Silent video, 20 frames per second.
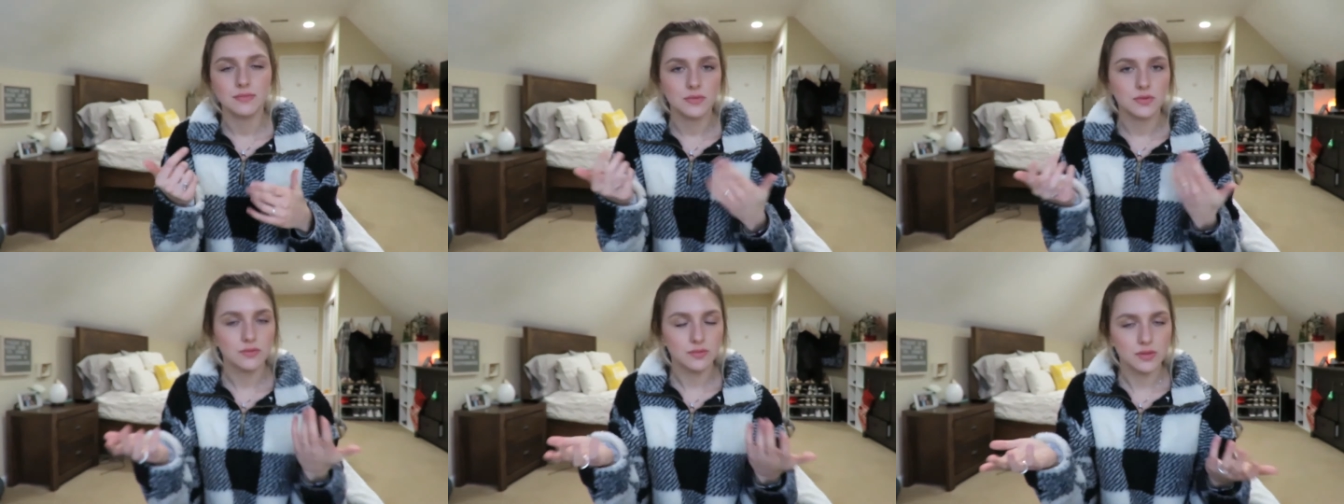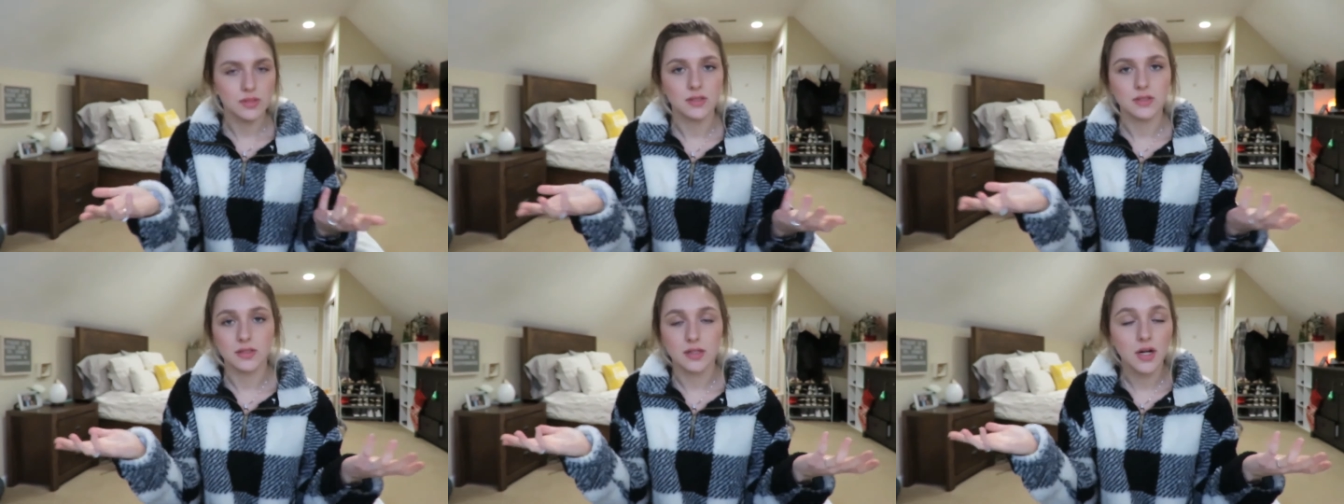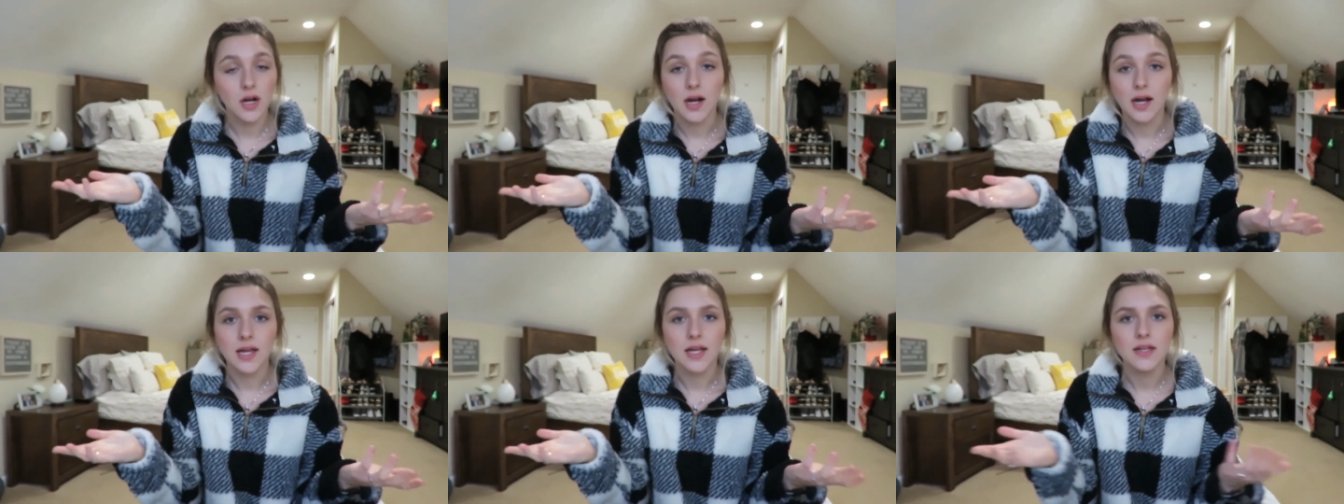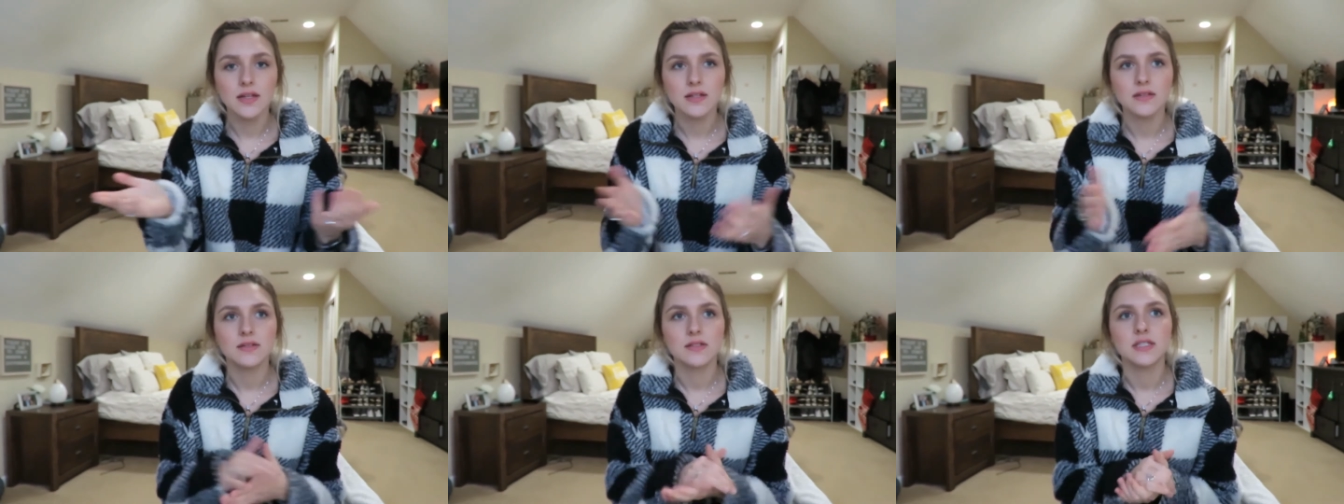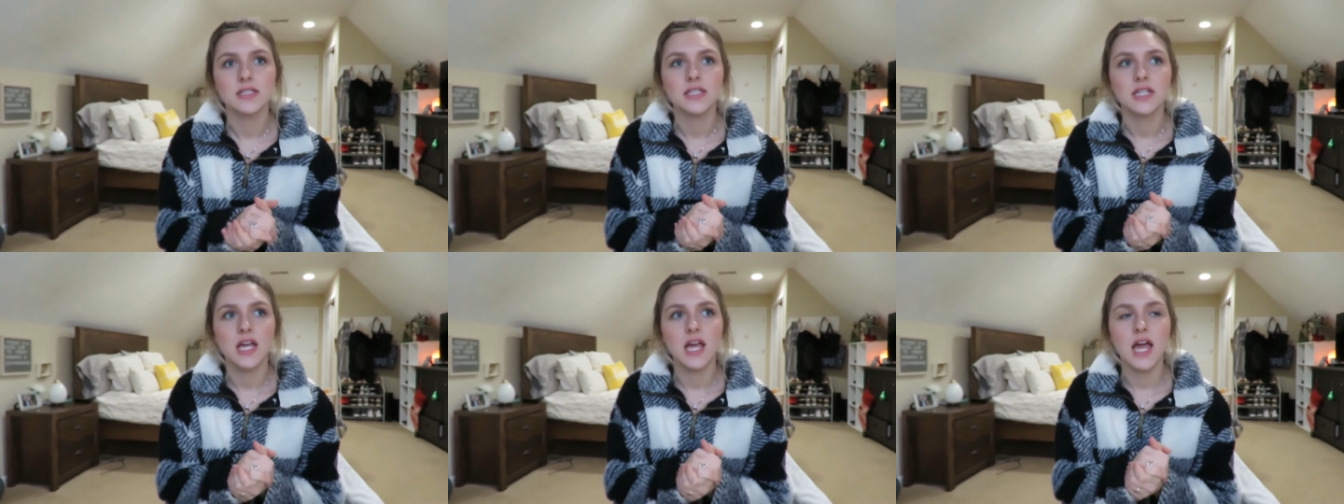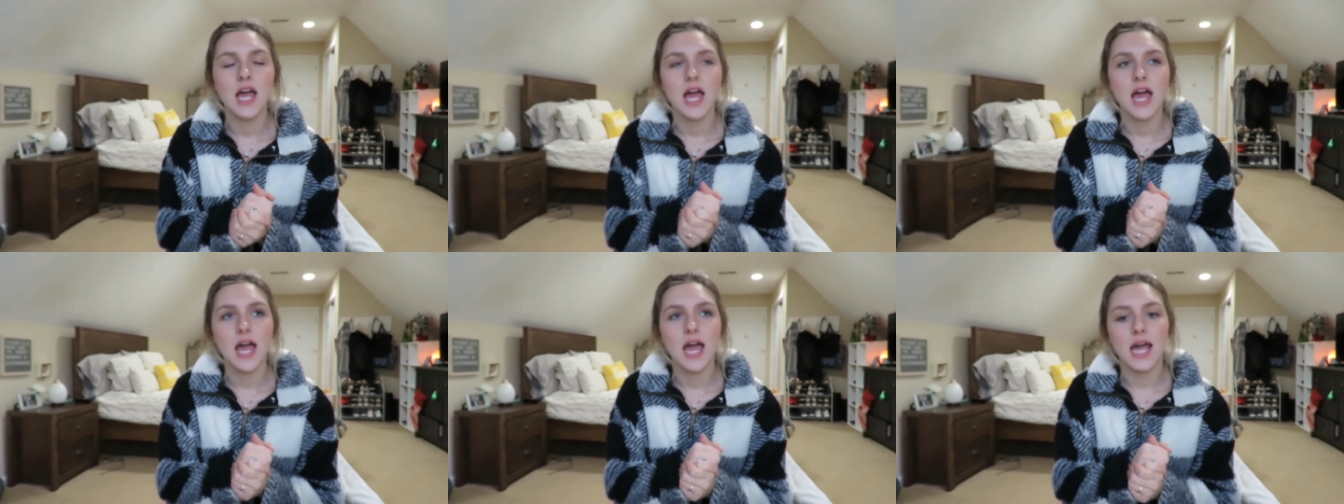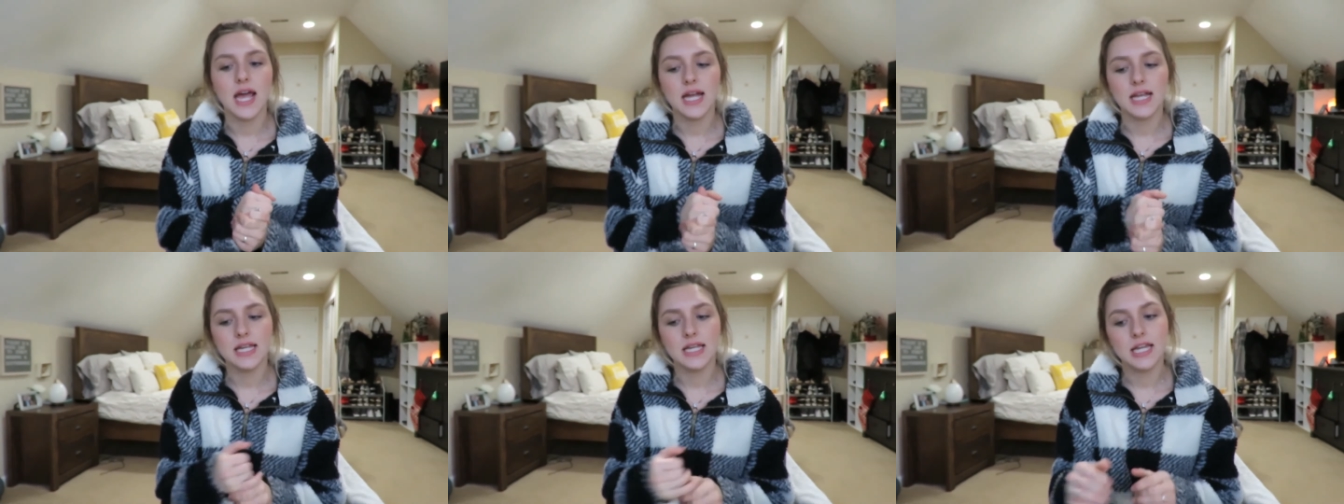And I was like, all right.
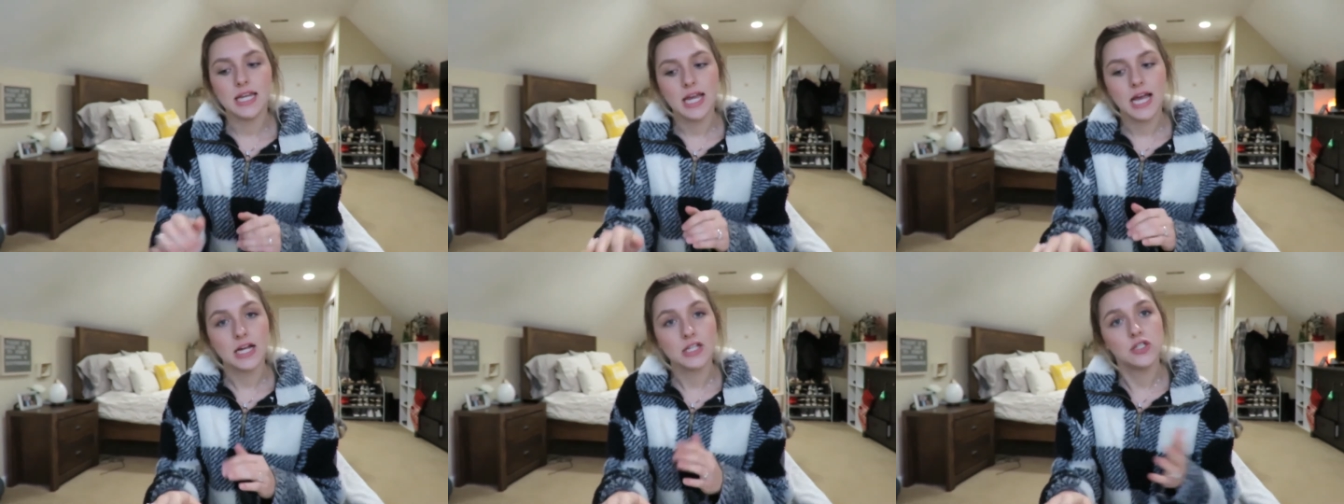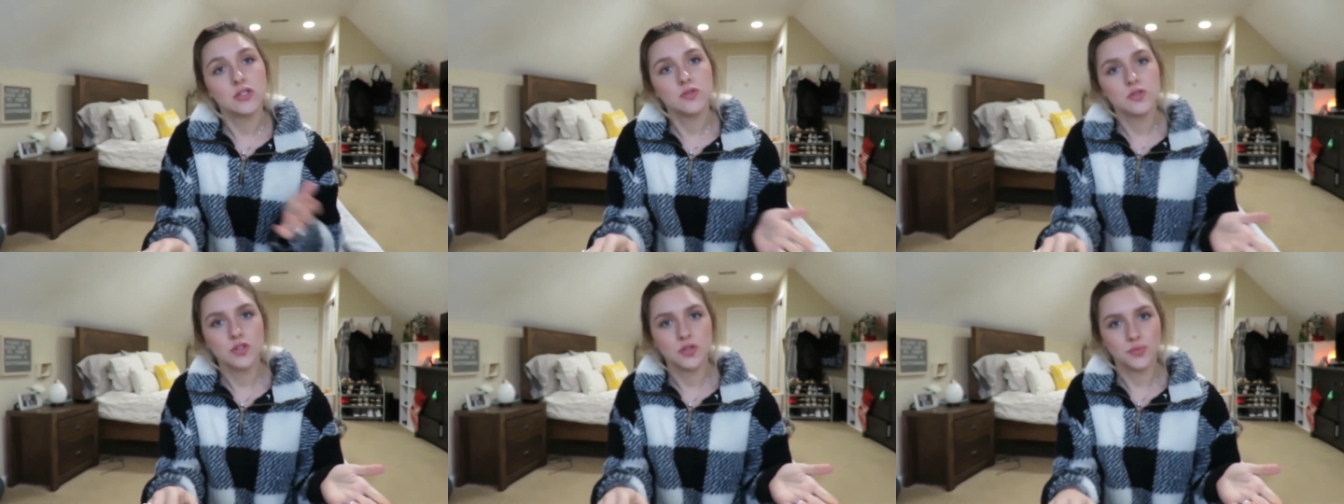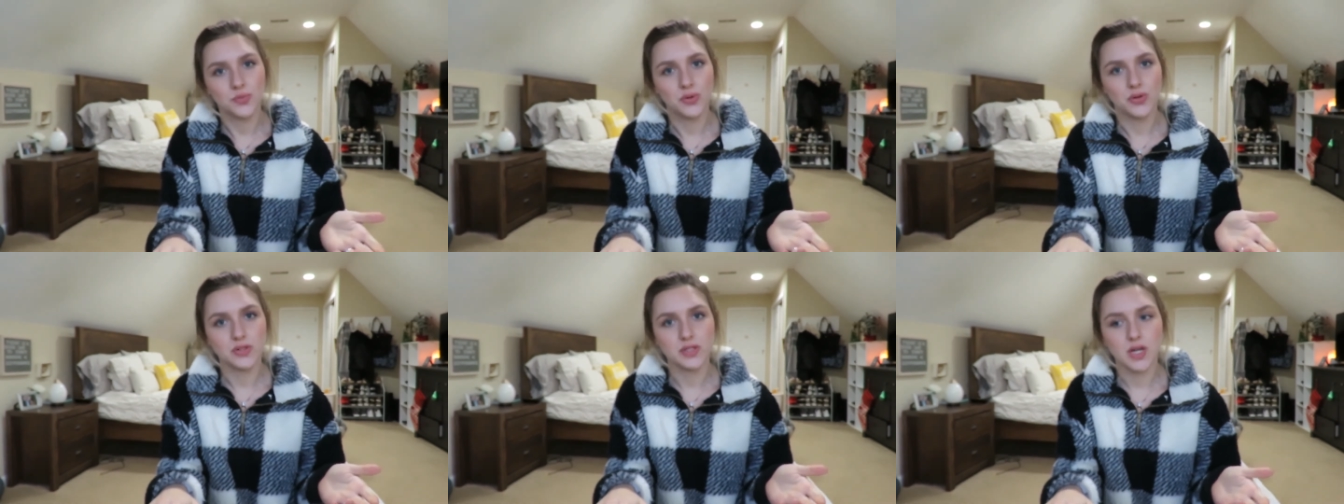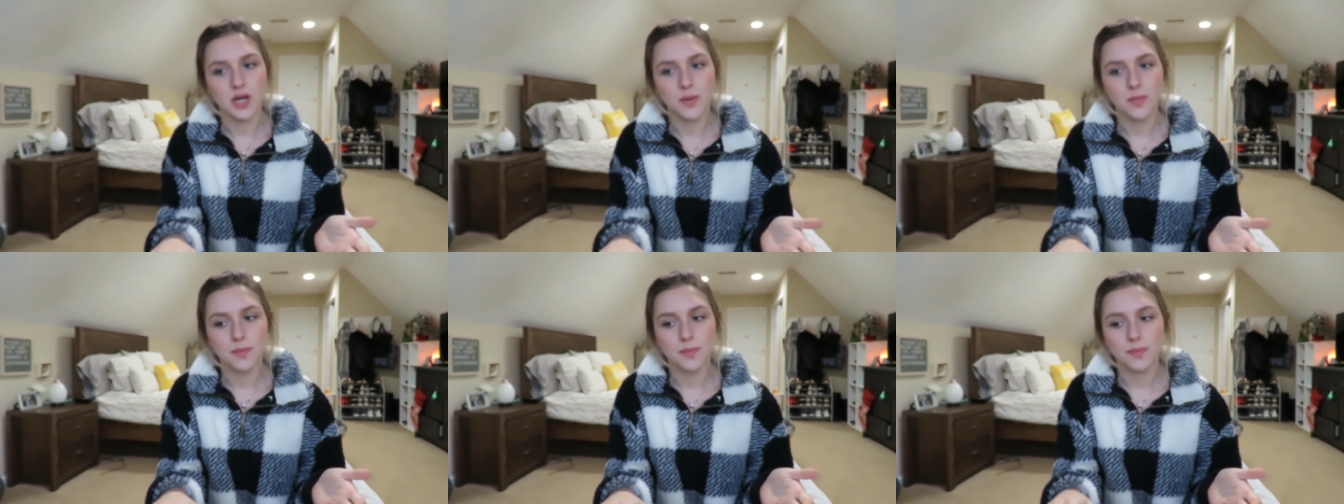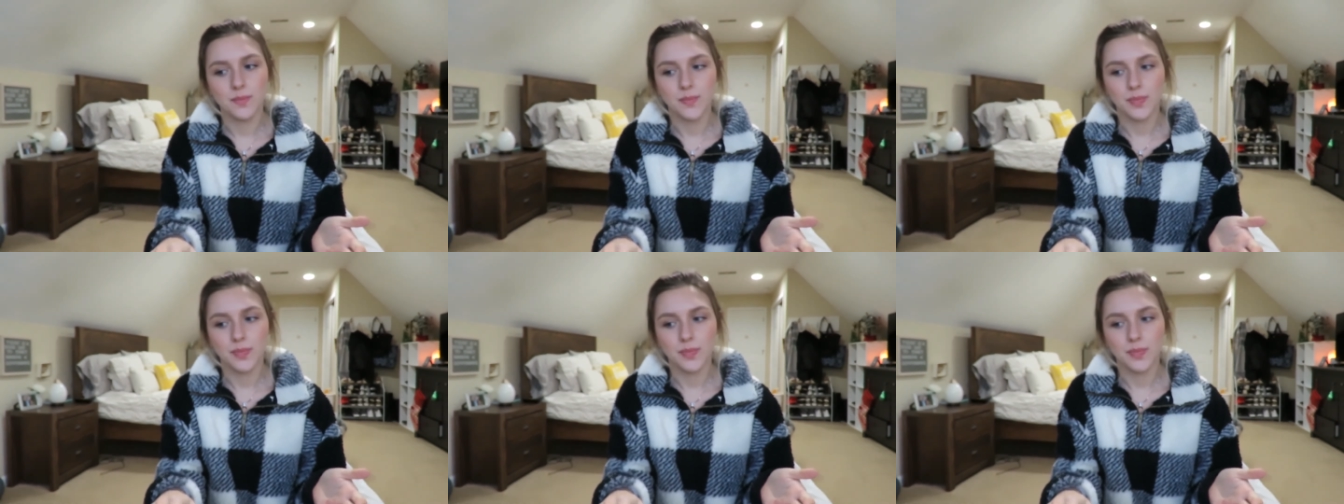And he had YouTube pulled up.